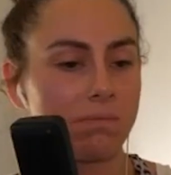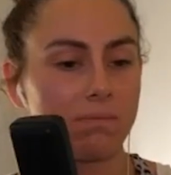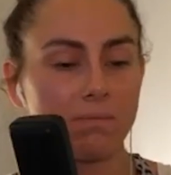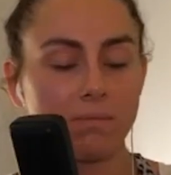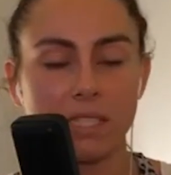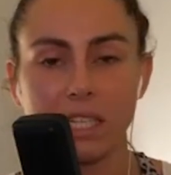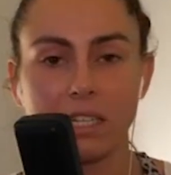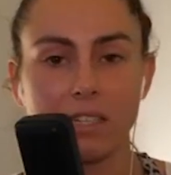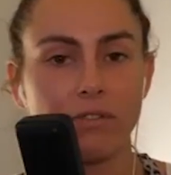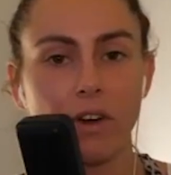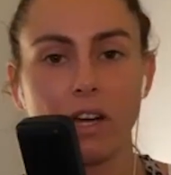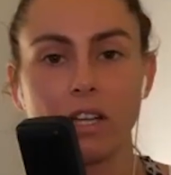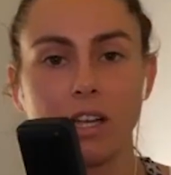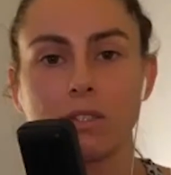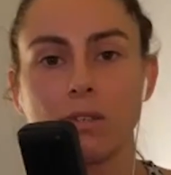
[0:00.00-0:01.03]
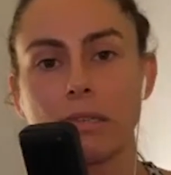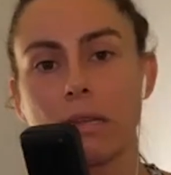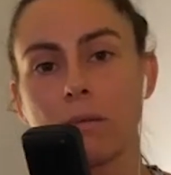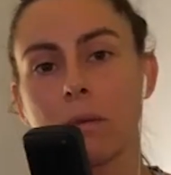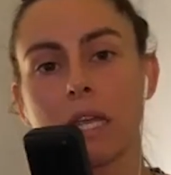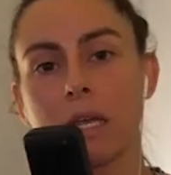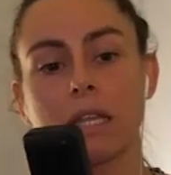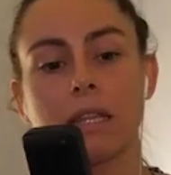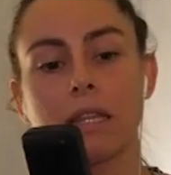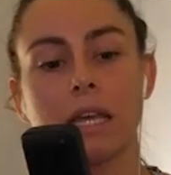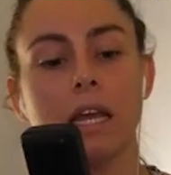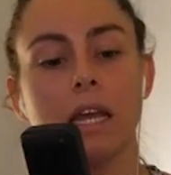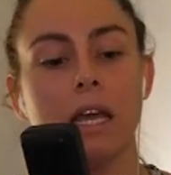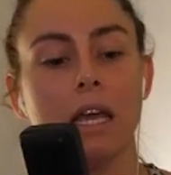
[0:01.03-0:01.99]
six fights or something. And
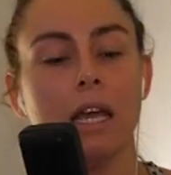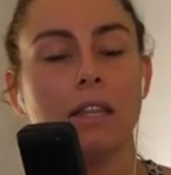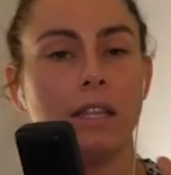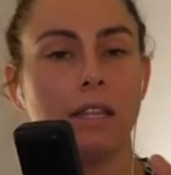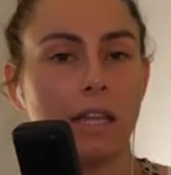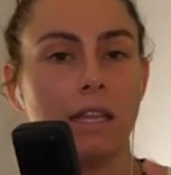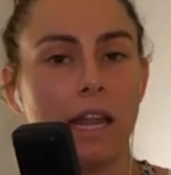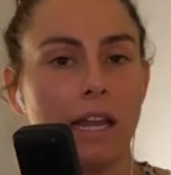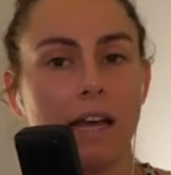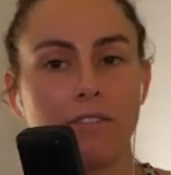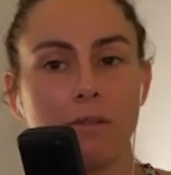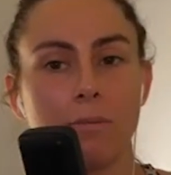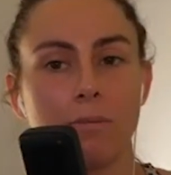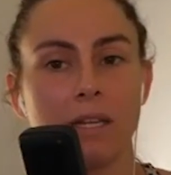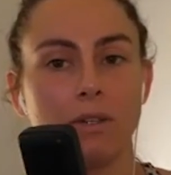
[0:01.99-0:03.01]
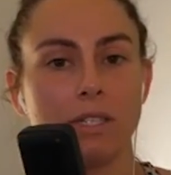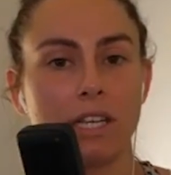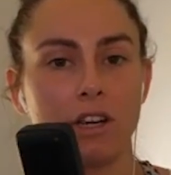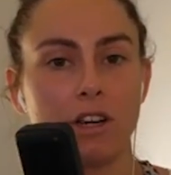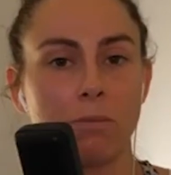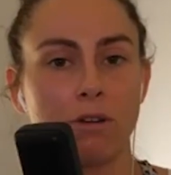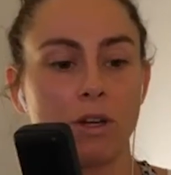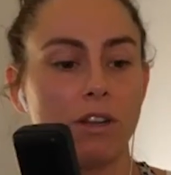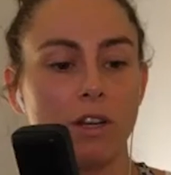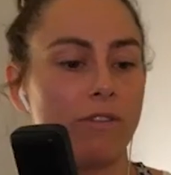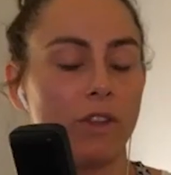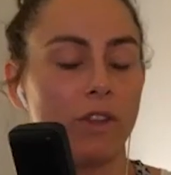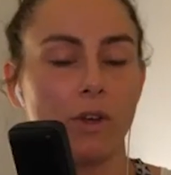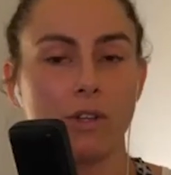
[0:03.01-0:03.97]
then, then they'd have the medal ceremony
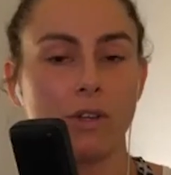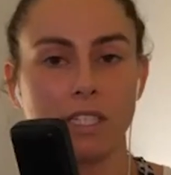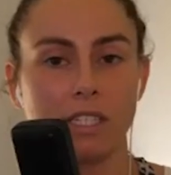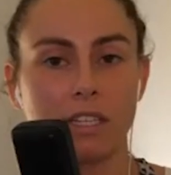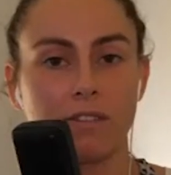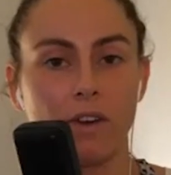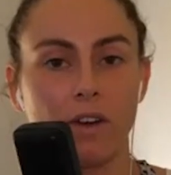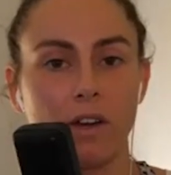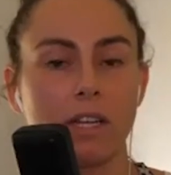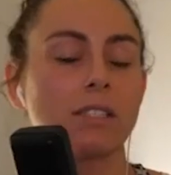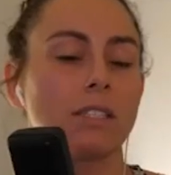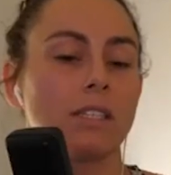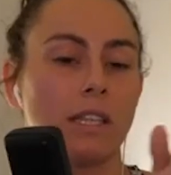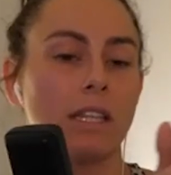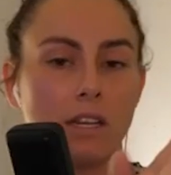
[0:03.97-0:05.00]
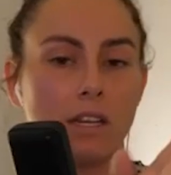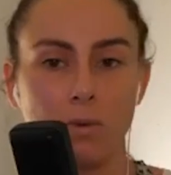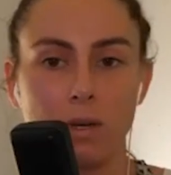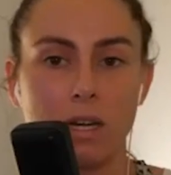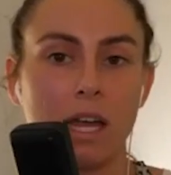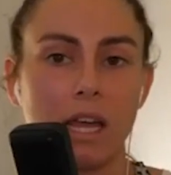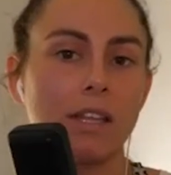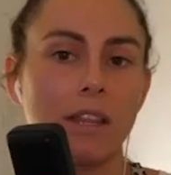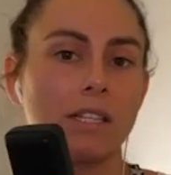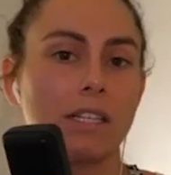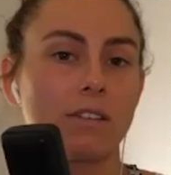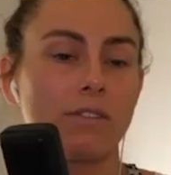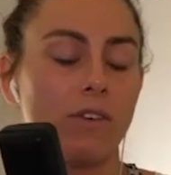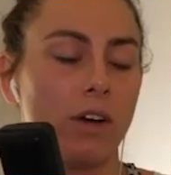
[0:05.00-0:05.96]
for those six fights. Then they do another
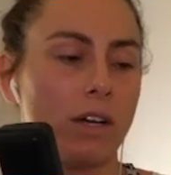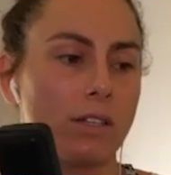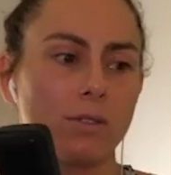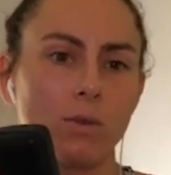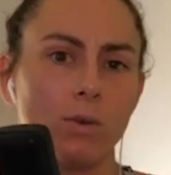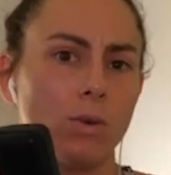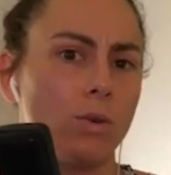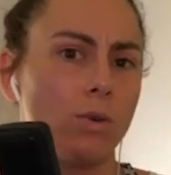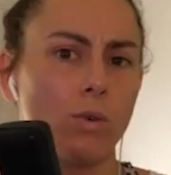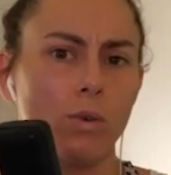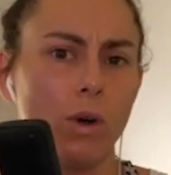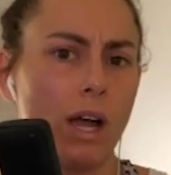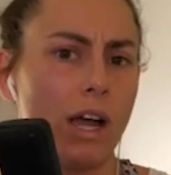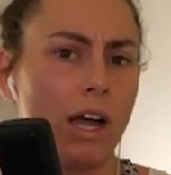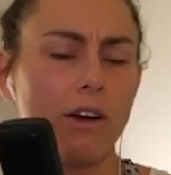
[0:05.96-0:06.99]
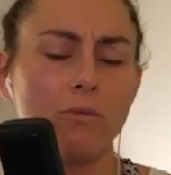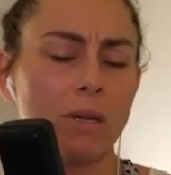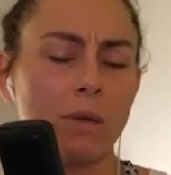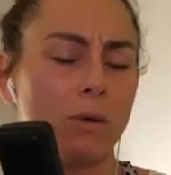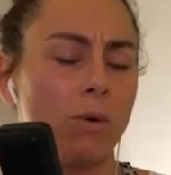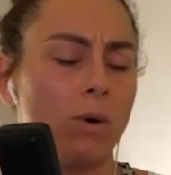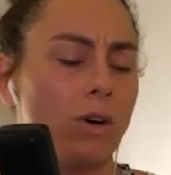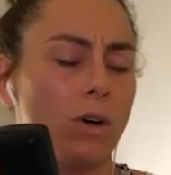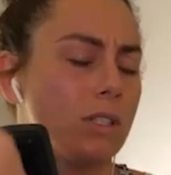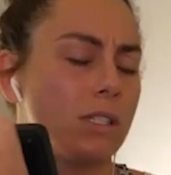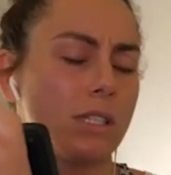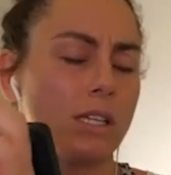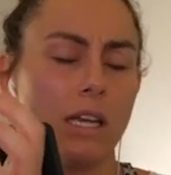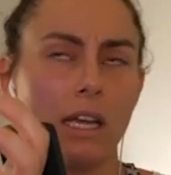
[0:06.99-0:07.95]
six fights or, or however many it
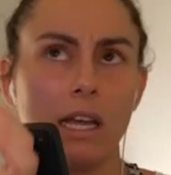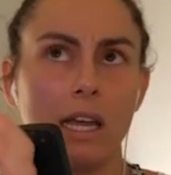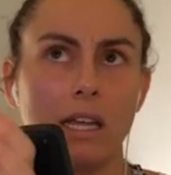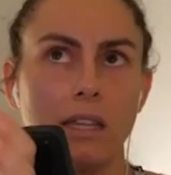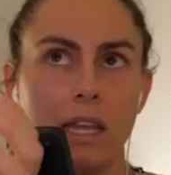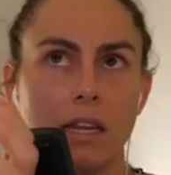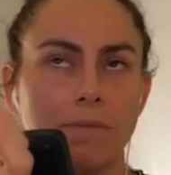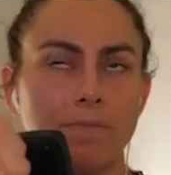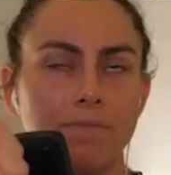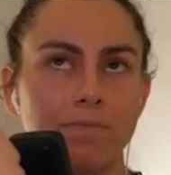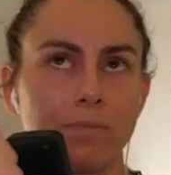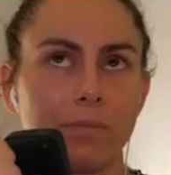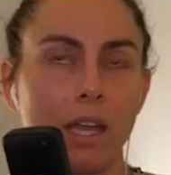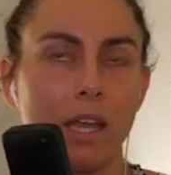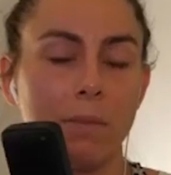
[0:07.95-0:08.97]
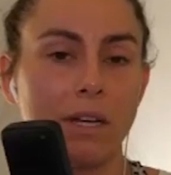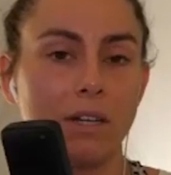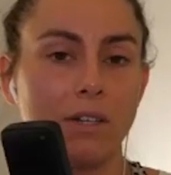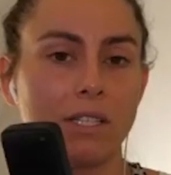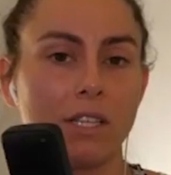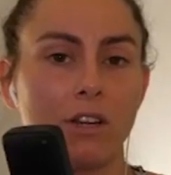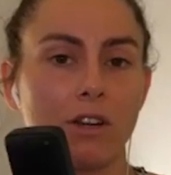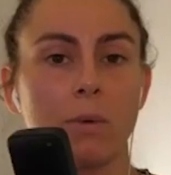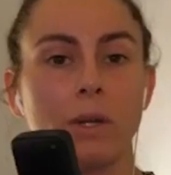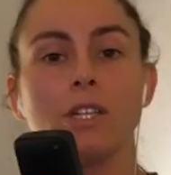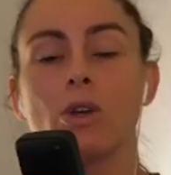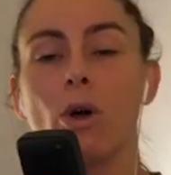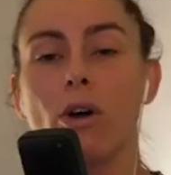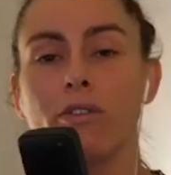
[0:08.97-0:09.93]
was. And then a medal
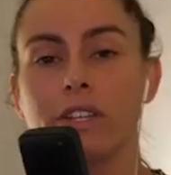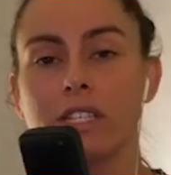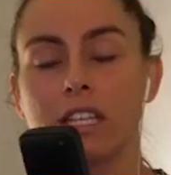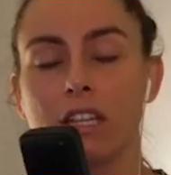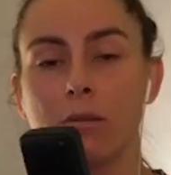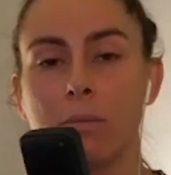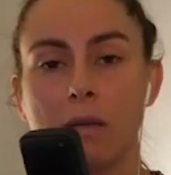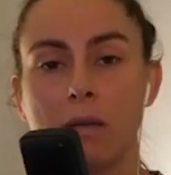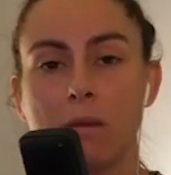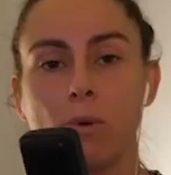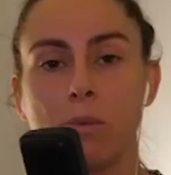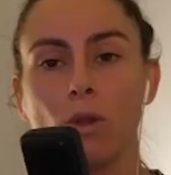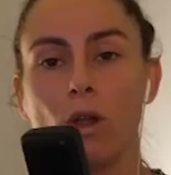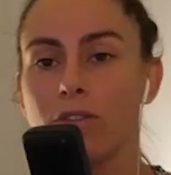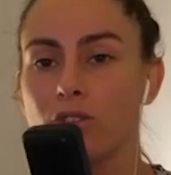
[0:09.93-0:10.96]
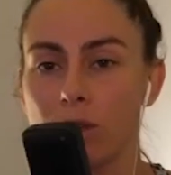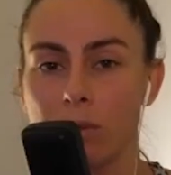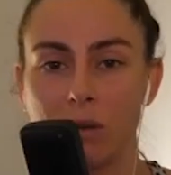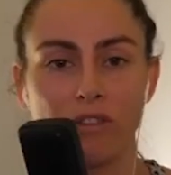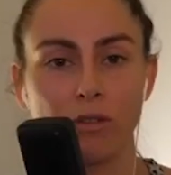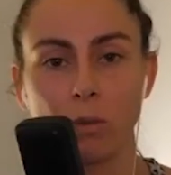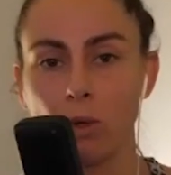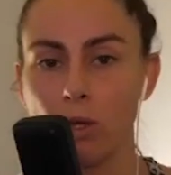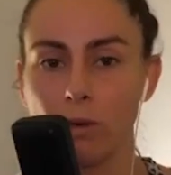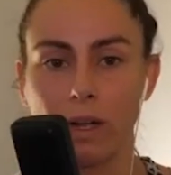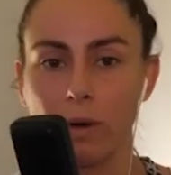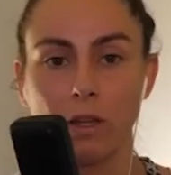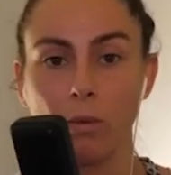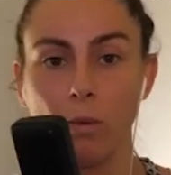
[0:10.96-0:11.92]
ceremony. So obviously the people live streaming from all
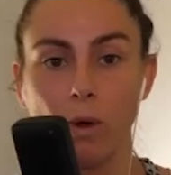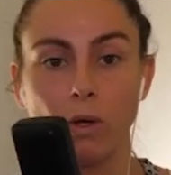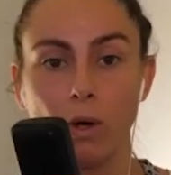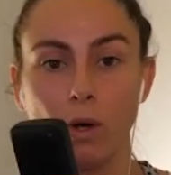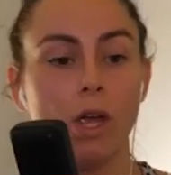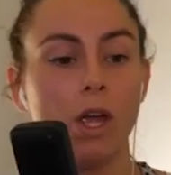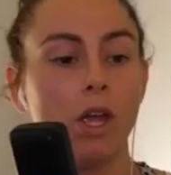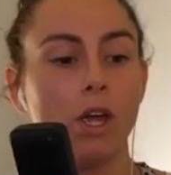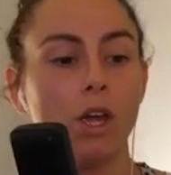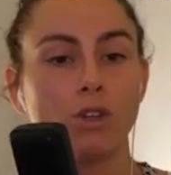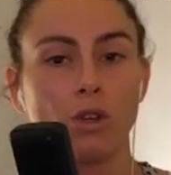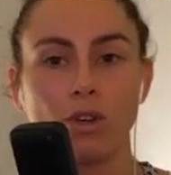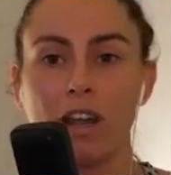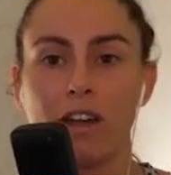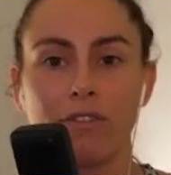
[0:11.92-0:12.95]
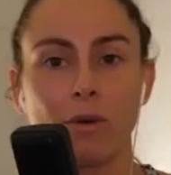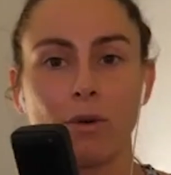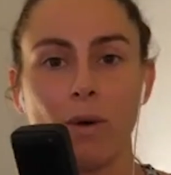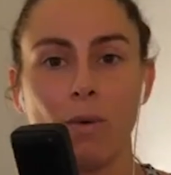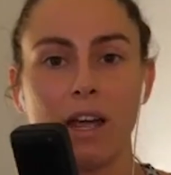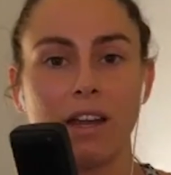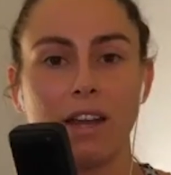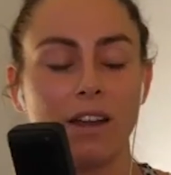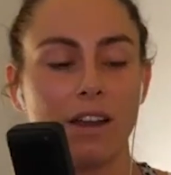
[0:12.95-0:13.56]
around the world don't have to wait,